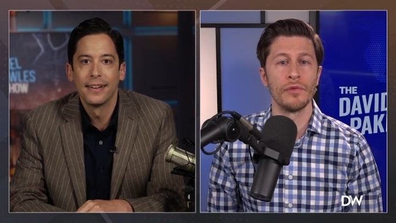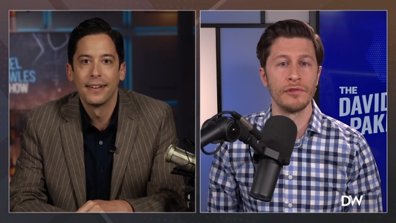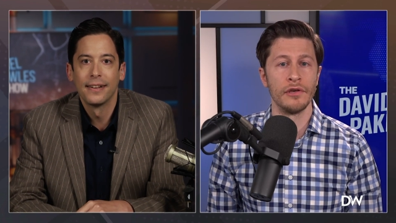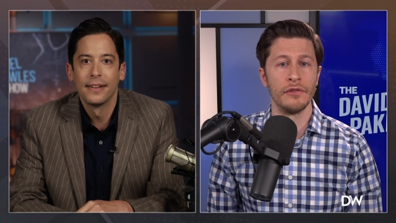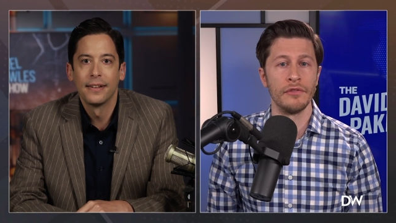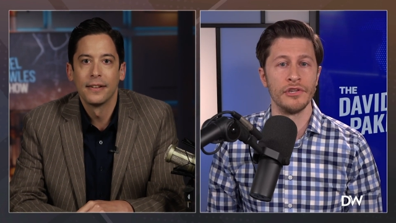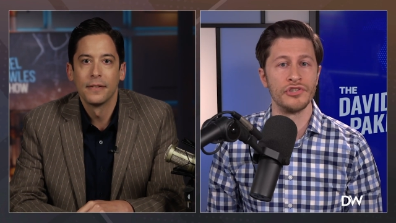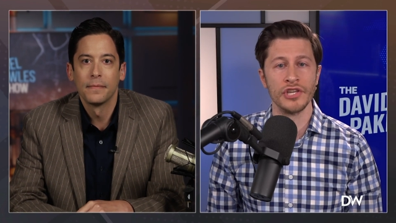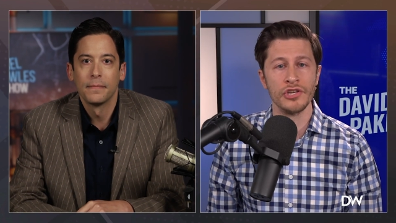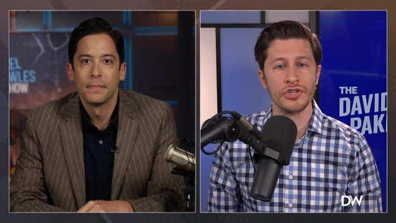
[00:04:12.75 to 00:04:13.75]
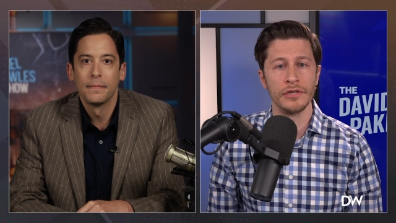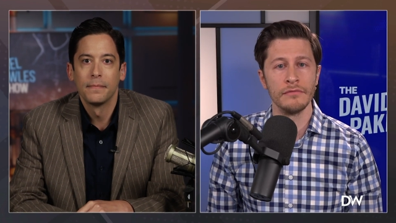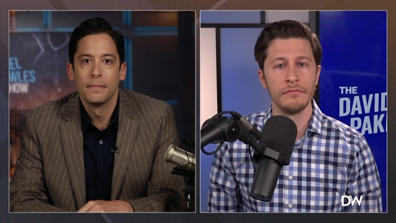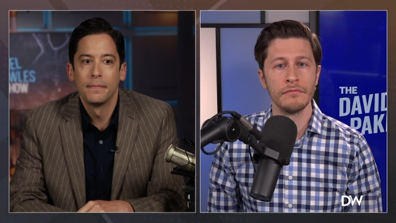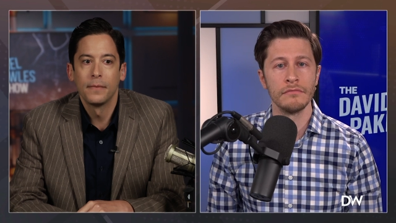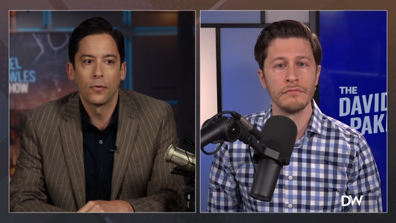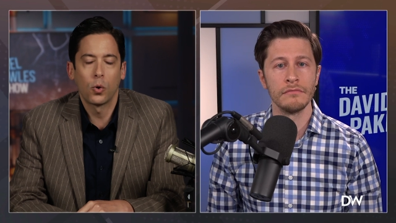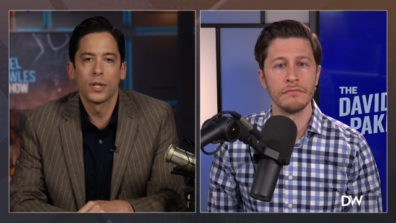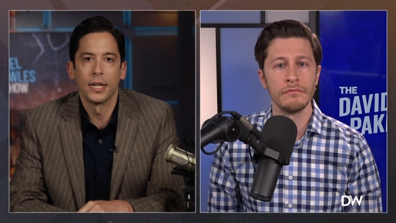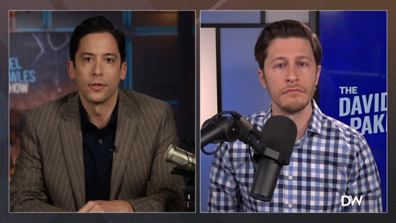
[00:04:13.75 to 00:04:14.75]
Speaker 1: the the decision.
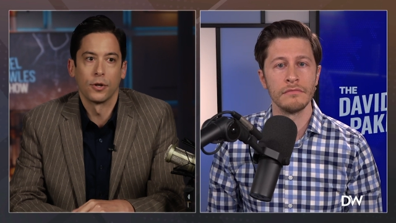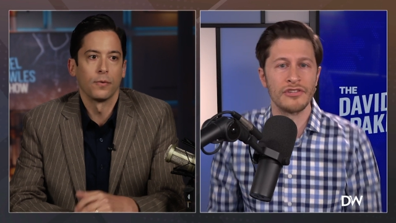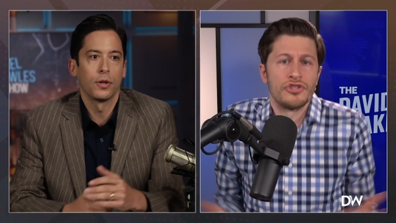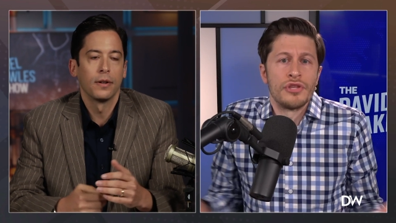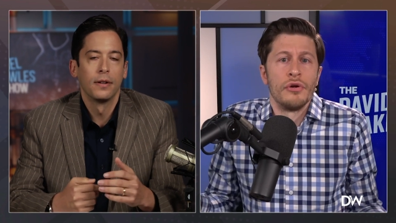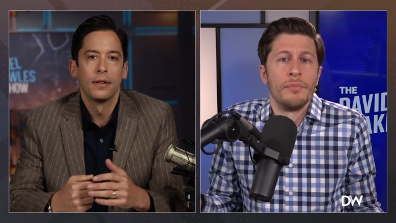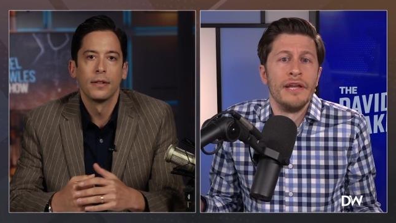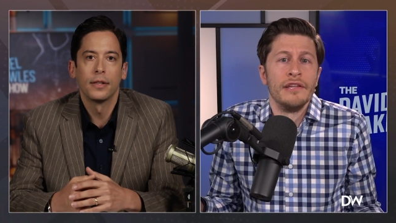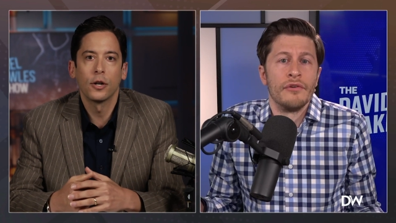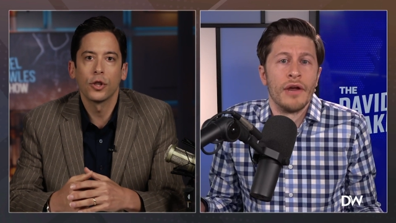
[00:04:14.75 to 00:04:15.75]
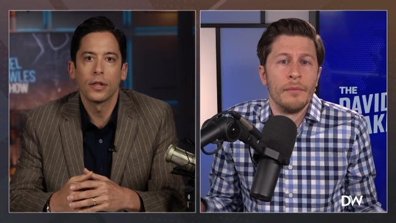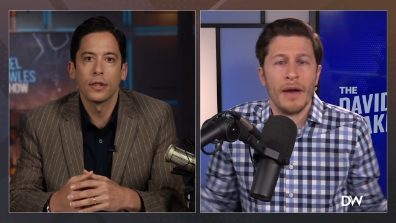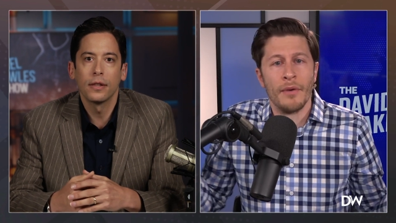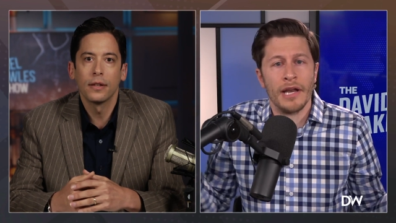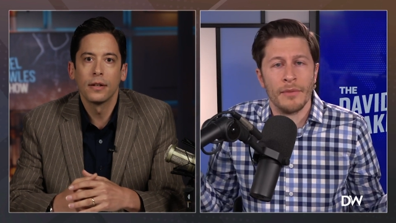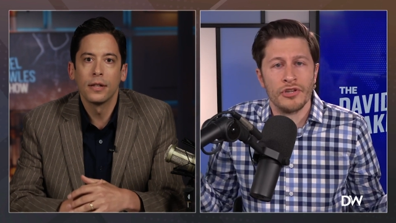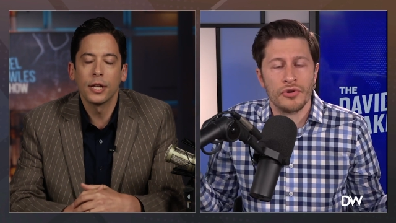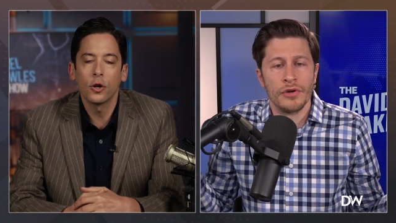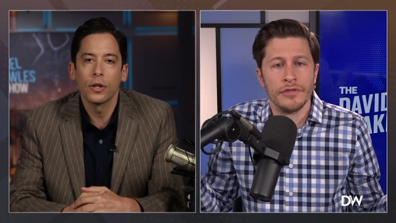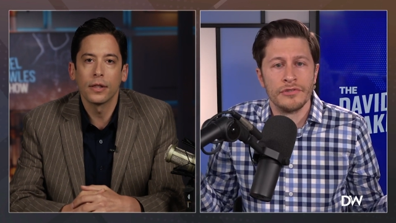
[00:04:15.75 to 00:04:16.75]
Of course it is. That's just their opinion, right? My body, my
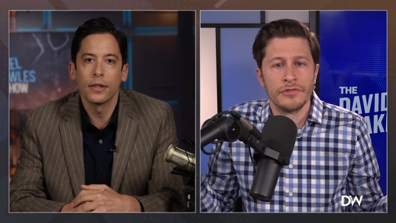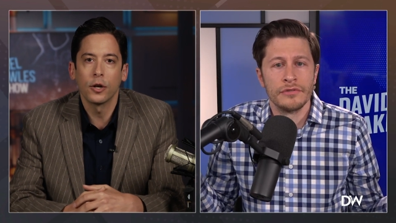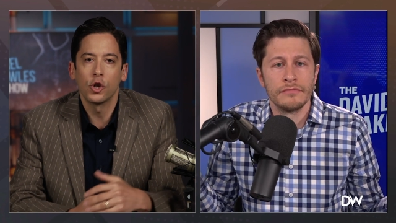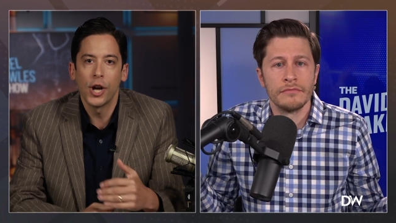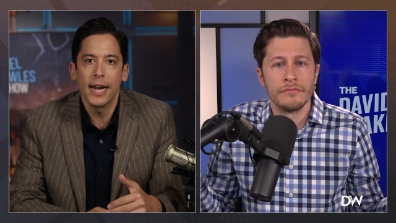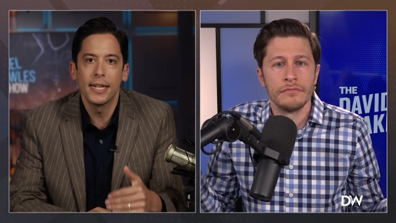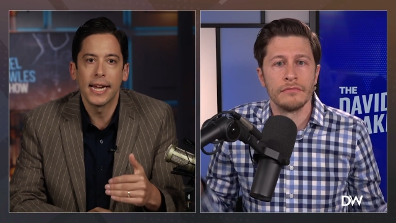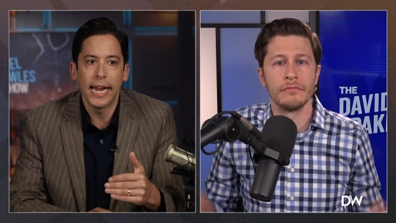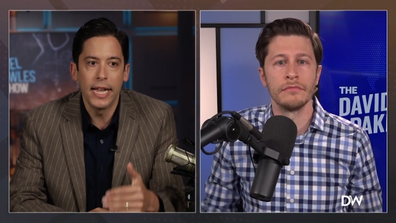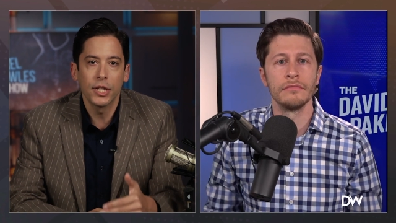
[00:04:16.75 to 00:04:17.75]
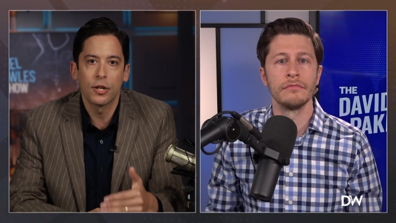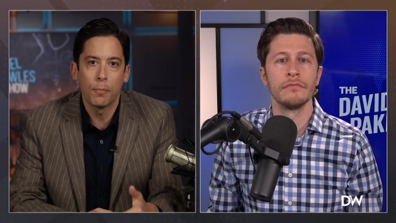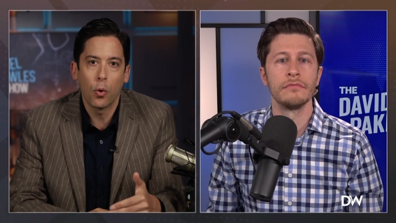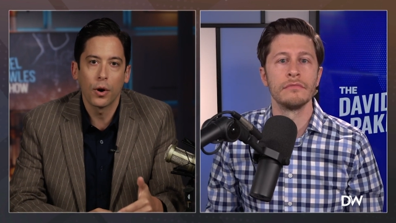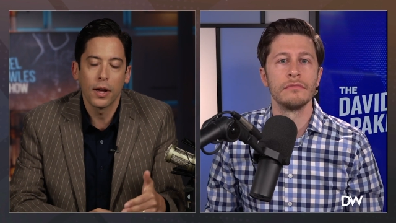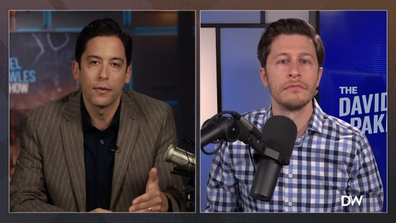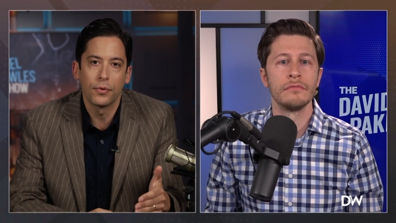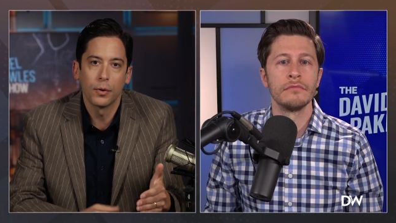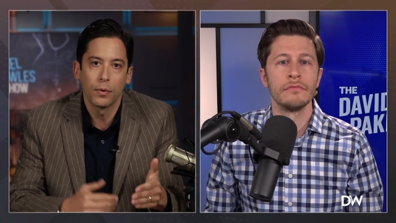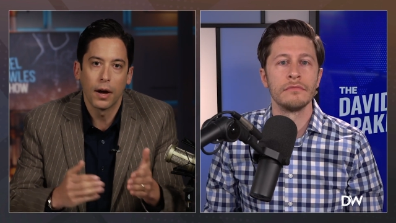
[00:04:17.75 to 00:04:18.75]
choice. They're,
Speaker 2: they're chanting in support
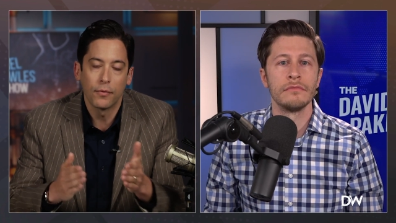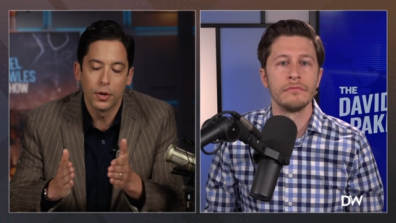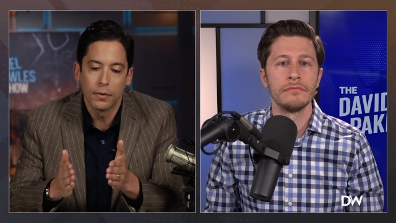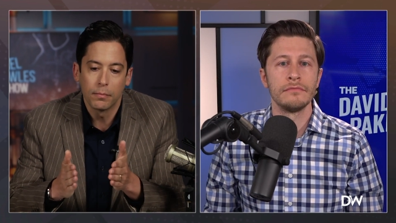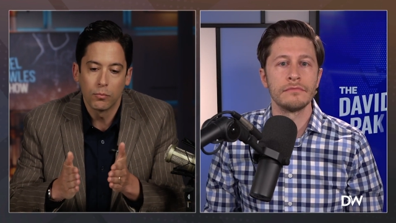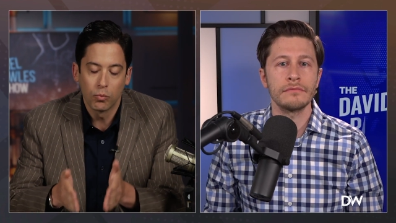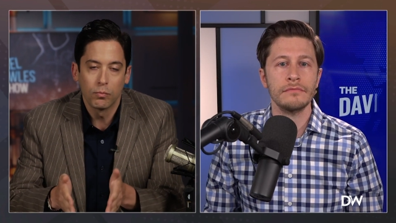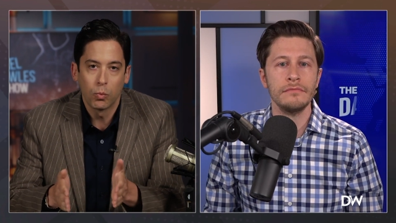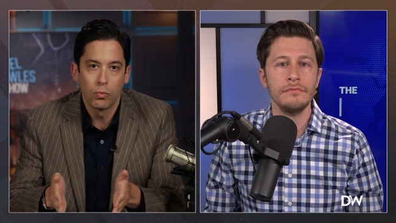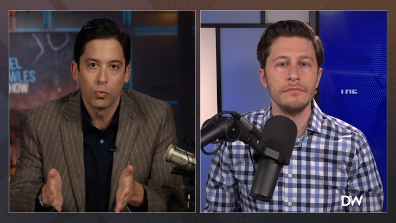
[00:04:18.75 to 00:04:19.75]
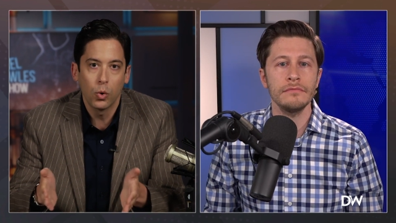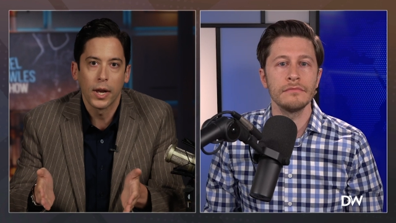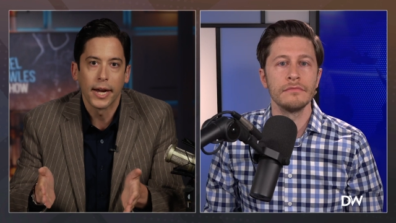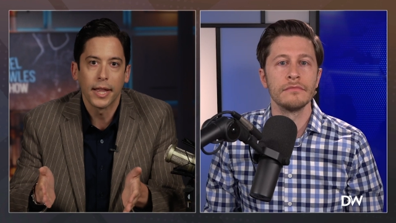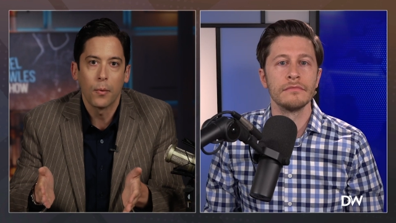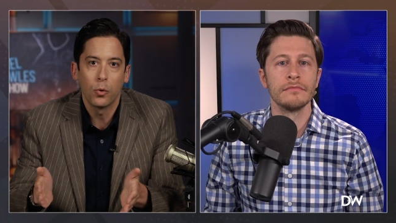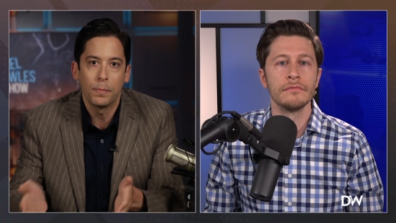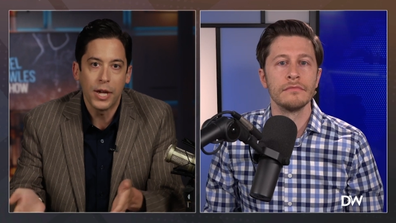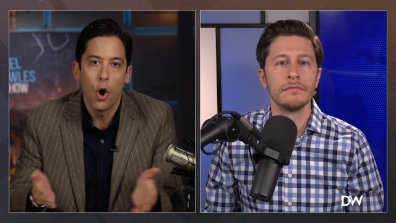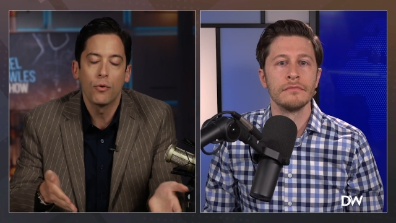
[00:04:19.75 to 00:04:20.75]
of the of the ruling that
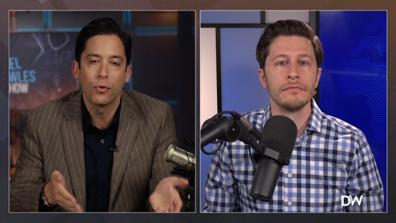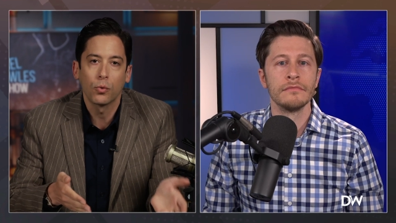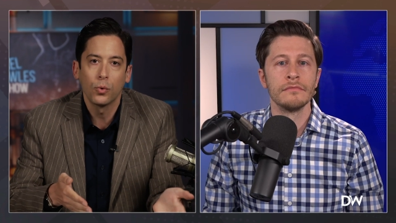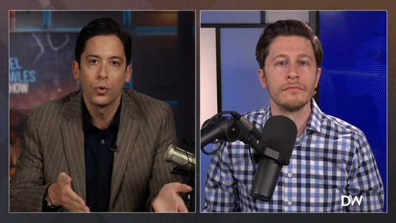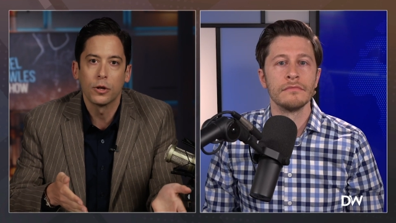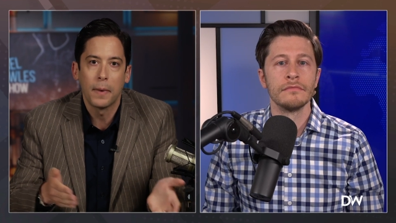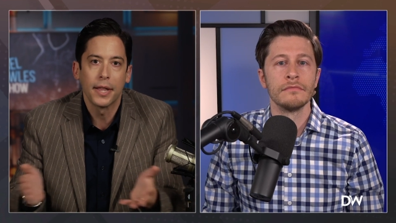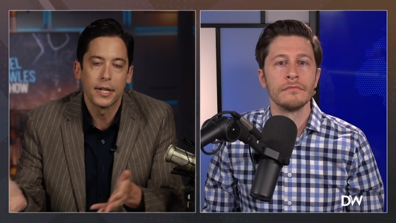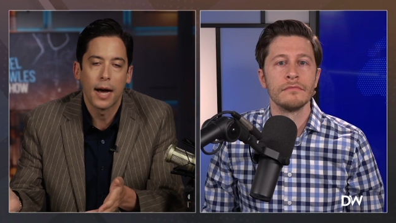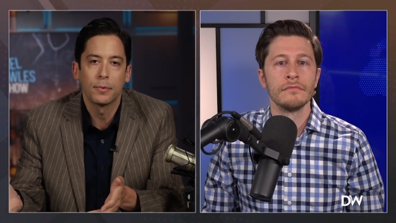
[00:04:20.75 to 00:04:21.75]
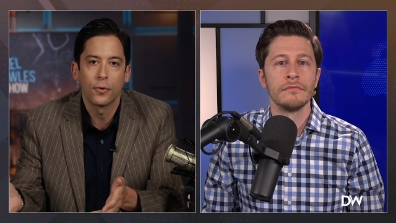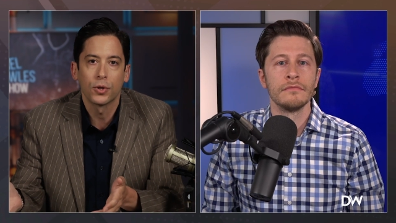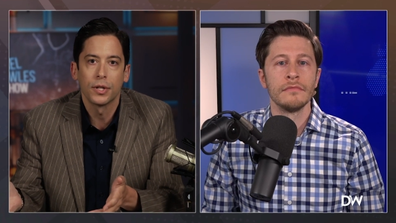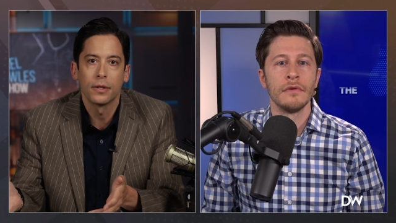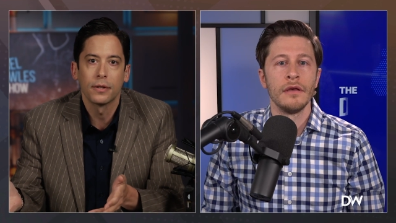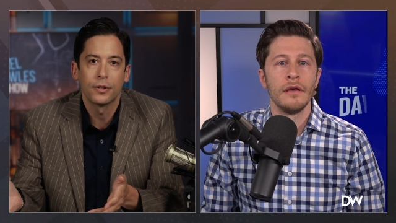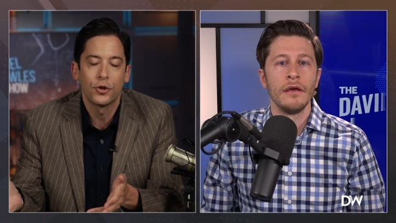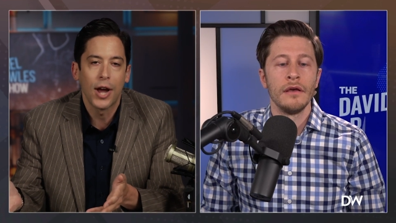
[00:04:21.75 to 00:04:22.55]
will be overruled by the Dobbs versus